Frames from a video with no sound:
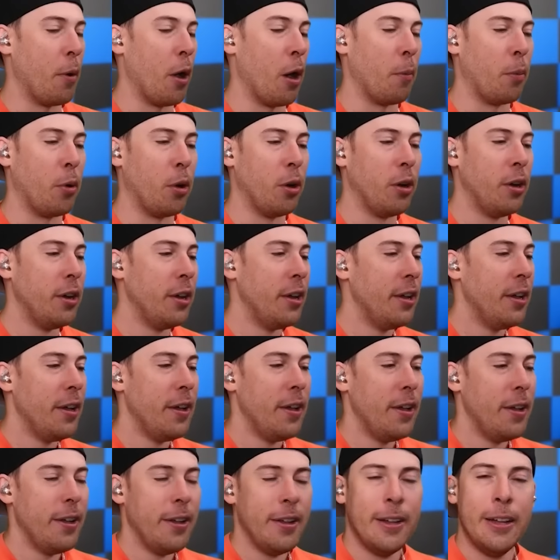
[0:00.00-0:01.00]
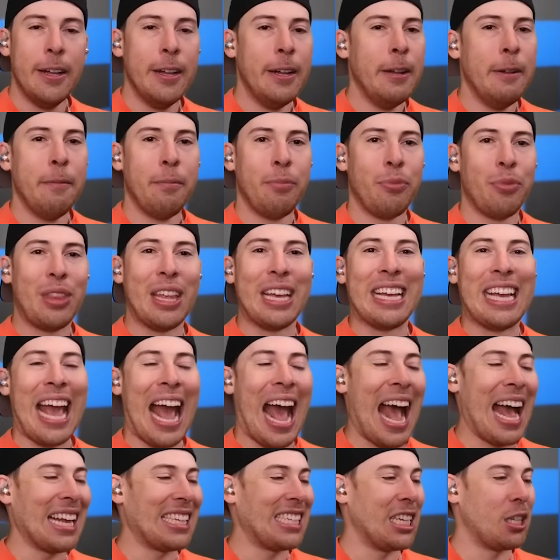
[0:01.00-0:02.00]
Purple. The
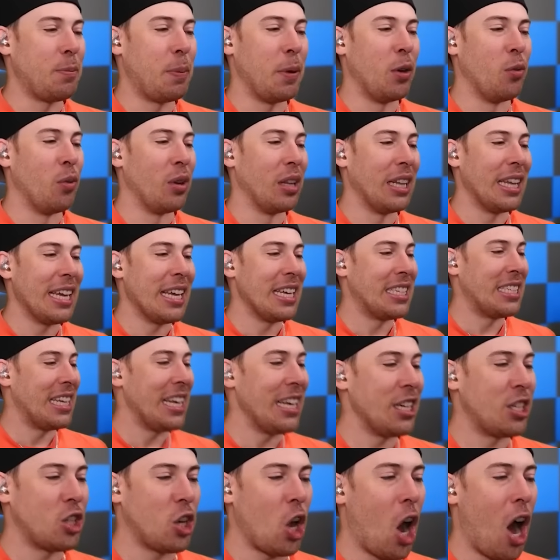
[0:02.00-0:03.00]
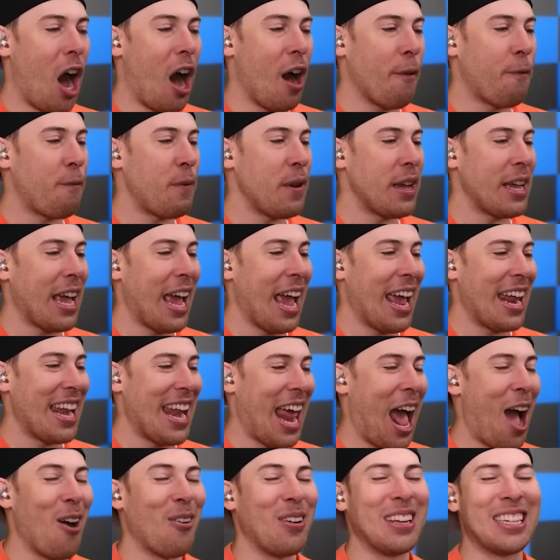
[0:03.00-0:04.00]
gas has been released. He's coughing and
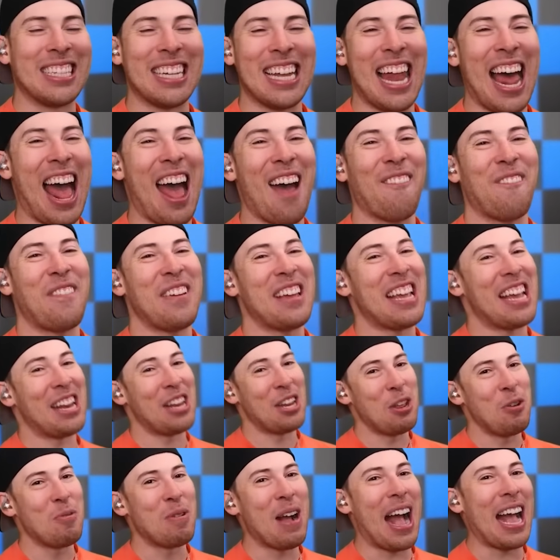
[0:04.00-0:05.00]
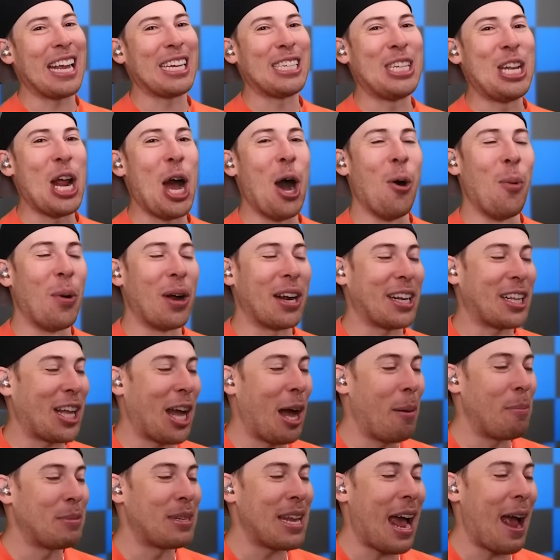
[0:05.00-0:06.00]
now he's laughing. And you guys know what
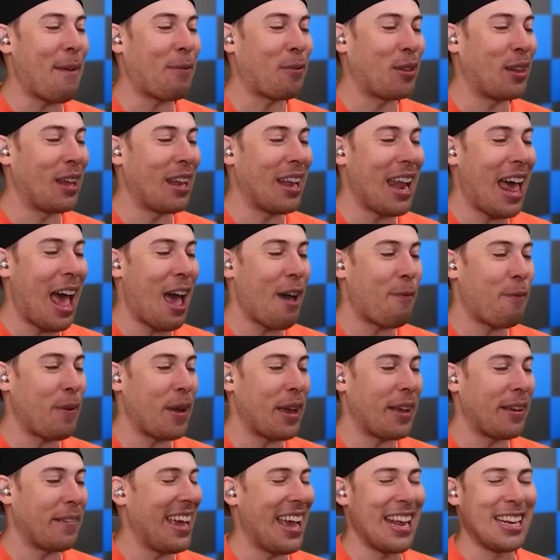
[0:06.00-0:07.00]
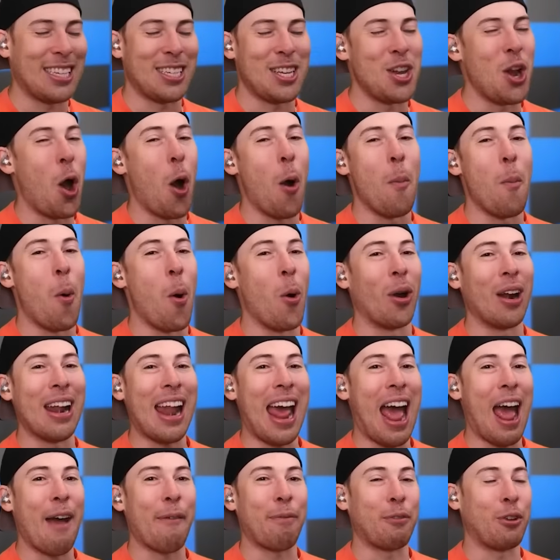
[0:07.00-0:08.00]
comes after the laughing. It's no more
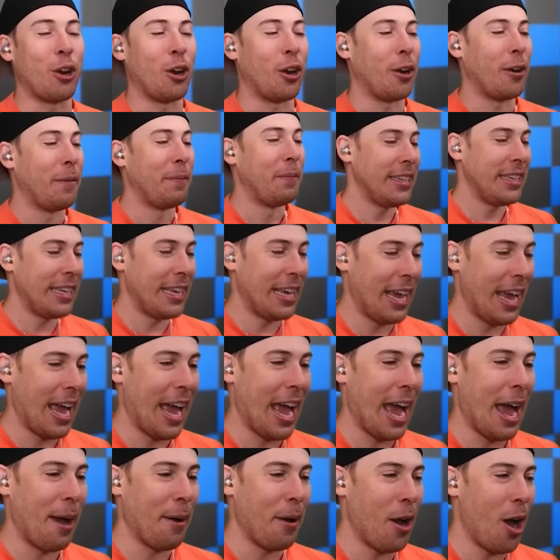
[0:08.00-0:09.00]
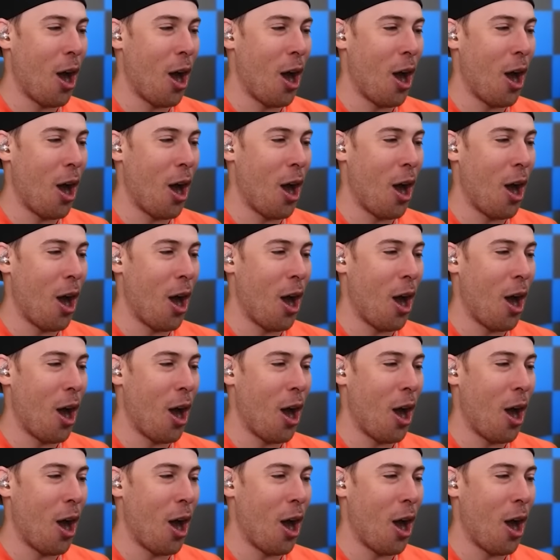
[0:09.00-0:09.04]
laughter. Yeah.